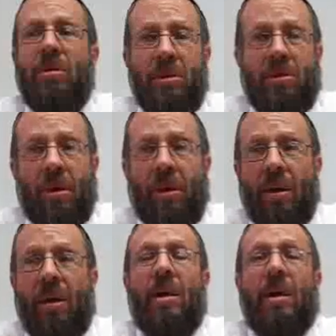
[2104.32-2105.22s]
the
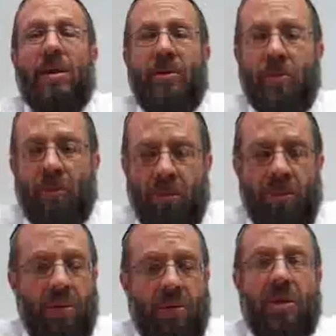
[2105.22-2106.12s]
Torah and true
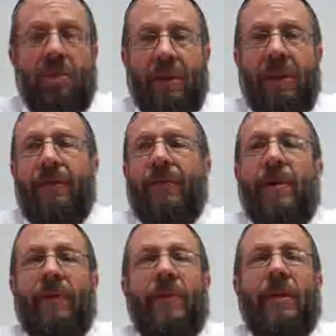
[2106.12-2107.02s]
to the belief
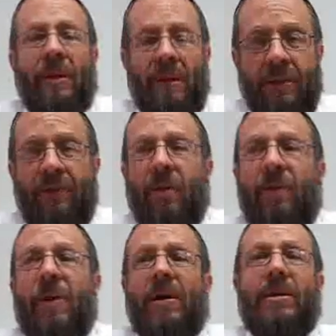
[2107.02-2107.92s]
of his
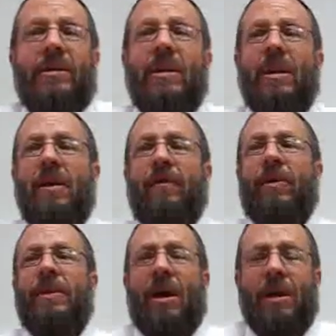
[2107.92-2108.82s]
forefathers
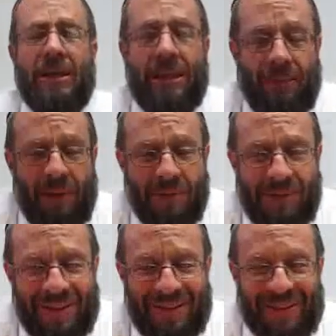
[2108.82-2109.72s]
from an
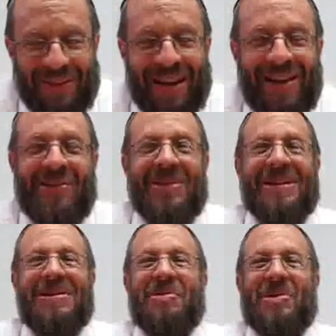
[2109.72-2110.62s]
undisclosed location
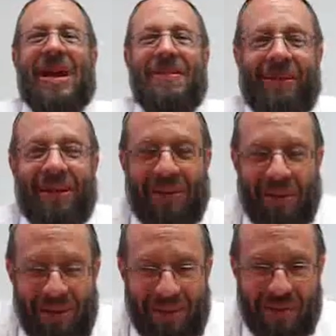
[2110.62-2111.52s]
in Yerushalayim
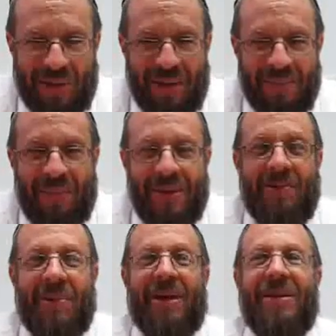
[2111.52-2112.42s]
Kodesh. Be
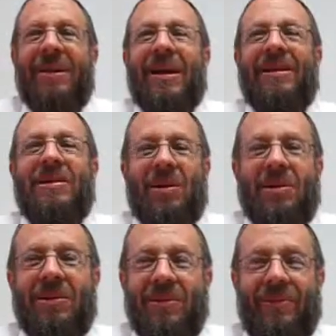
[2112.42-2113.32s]
well and kol
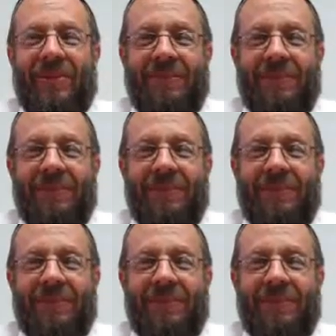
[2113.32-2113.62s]
tov.